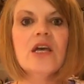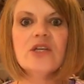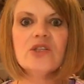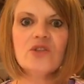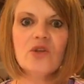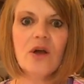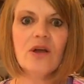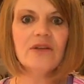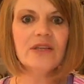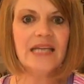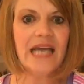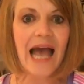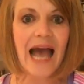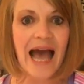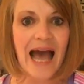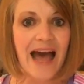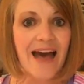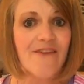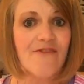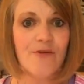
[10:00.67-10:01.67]
So I only
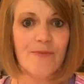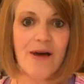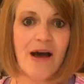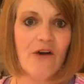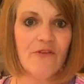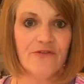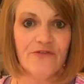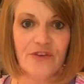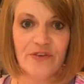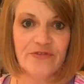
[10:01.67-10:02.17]
have about